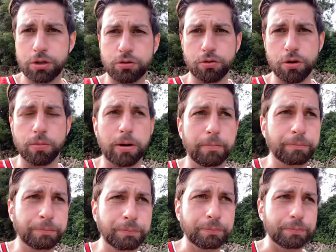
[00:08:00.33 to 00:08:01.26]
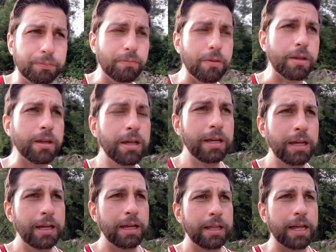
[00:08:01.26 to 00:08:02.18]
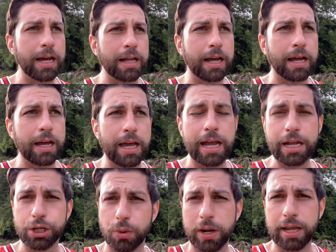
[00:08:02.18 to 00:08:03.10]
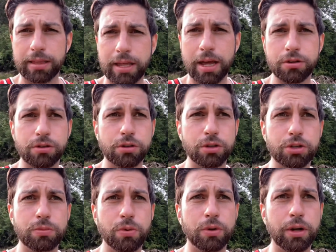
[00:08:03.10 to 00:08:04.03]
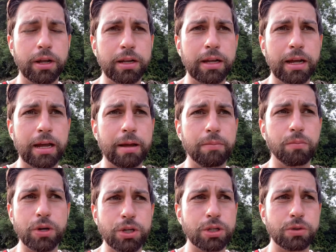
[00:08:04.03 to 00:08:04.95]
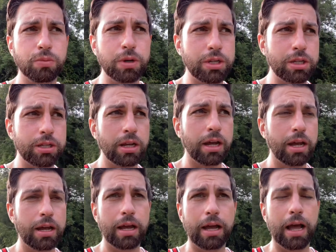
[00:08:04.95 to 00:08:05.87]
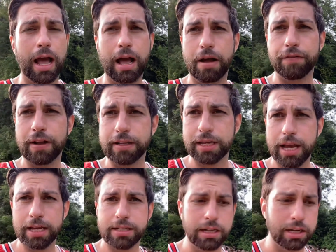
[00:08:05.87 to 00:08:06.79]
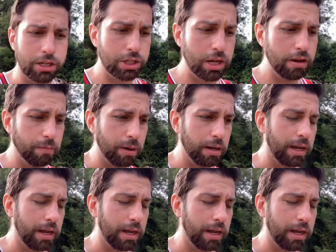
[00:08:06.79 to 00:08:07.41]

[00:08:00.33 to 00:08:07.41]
Group one, that hit 20,000 this morning, which is a fantastic achievement.